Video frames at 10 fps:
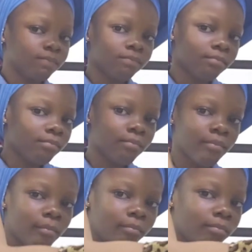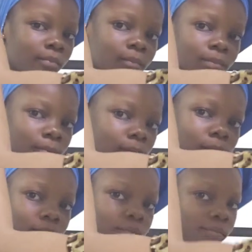I was just doing my best.
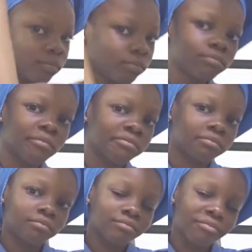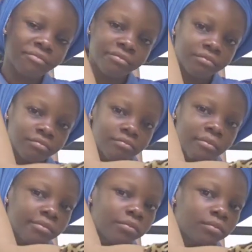I was in a hurry to quickly
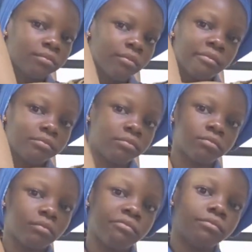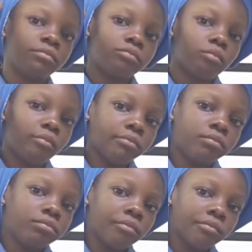finish the GELE so she could
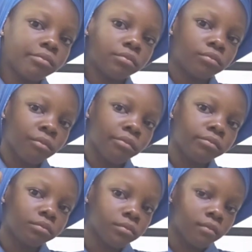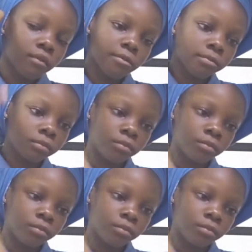just leave and go and do her